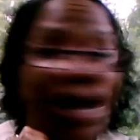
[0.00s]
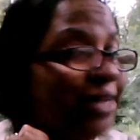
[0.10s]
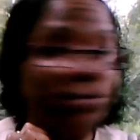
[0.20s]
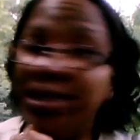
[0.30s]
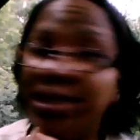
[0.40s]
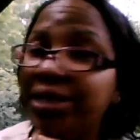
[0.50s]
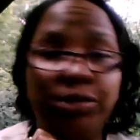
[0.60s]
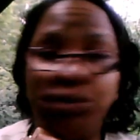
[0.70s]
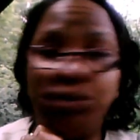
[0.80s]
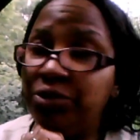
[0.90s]
I don't hear
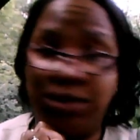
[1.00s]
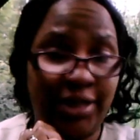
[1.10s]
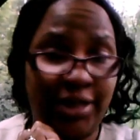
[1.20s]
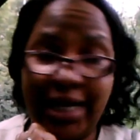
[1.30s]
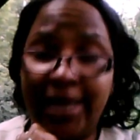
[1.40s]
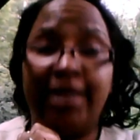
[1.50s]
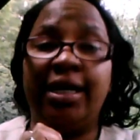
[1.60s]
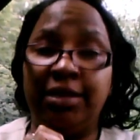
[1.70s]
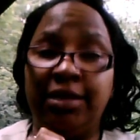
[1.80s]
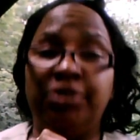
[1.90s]
you to say,
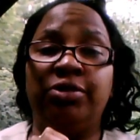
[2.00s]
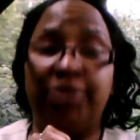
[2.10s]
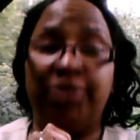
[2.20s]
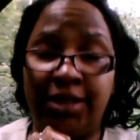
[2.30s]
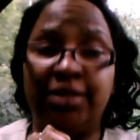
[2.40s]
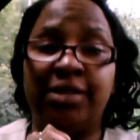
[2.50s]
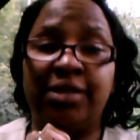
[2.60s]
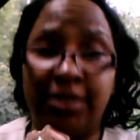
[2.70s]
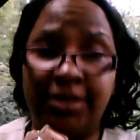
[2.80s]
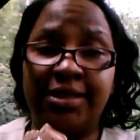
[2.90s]
Helen, your skin
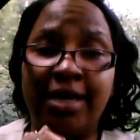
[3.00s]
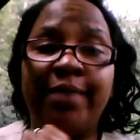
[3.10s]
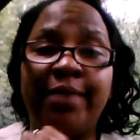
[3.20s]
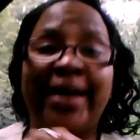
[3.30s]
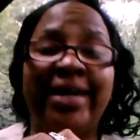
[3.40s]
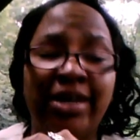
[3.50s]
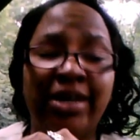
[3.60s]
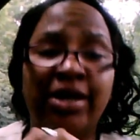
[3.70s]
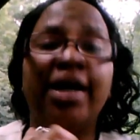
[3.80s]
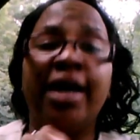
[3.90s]
doesn't look the same. I
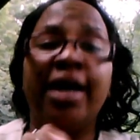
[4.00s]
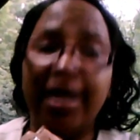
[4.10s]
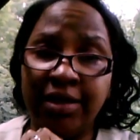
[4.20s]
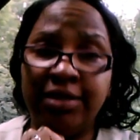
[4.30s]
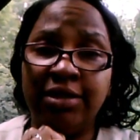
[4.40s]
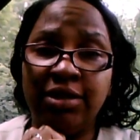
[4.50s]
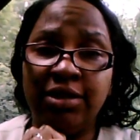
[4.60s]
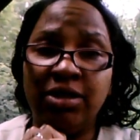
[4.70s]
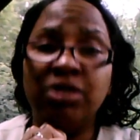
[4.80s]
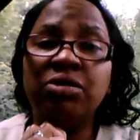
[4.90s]
hear, Helen,
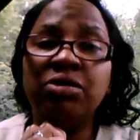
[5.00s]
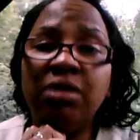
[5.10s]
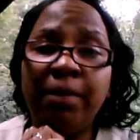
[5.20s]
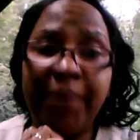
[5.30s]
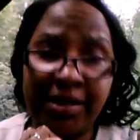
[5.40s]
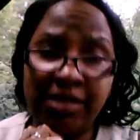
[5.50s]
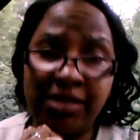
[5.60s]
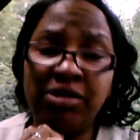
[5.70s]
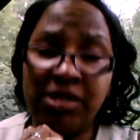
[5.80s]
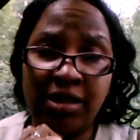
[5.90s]
you look a mess,
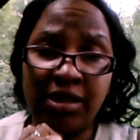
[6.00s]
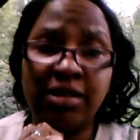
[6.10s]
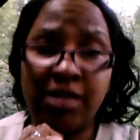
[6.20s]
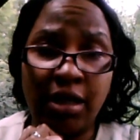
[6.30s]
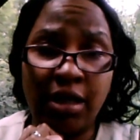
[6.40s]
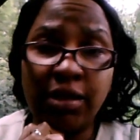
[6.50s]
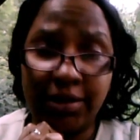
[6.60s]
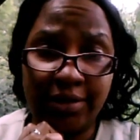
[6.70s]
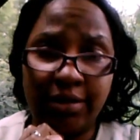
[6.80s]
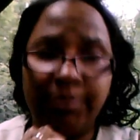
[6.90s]
and your skin is ugly,
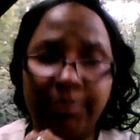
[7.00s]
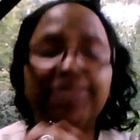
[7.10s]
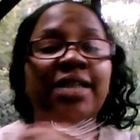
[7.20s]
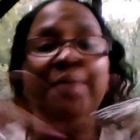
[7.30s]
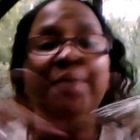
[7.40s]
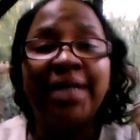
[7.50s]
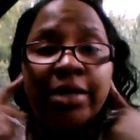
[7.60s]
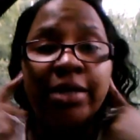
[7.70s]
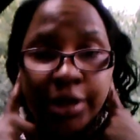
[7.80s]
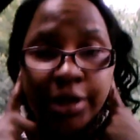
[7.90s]
because I'm
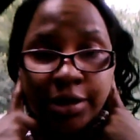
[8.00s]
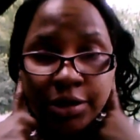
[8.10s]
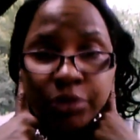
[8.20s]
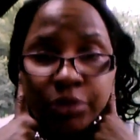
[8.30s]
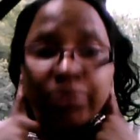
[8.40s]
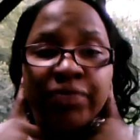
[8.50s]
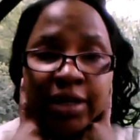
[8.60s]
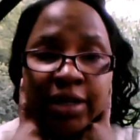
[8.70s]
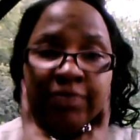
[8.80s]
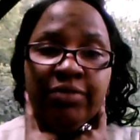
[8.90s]
hearing it through a
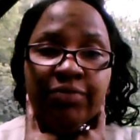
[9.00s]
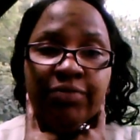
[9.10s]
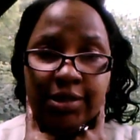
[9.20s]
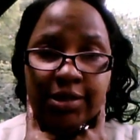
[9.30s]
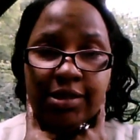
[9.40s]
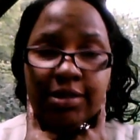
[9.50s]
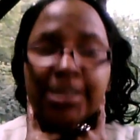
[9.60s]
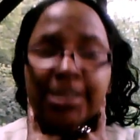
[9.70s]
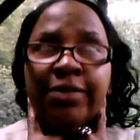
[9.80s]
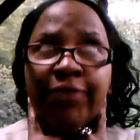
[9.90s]
veil of
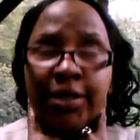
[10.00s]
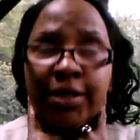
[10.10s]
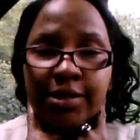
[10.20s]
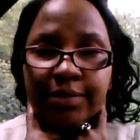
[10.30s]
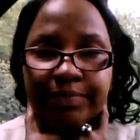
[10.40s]
defense.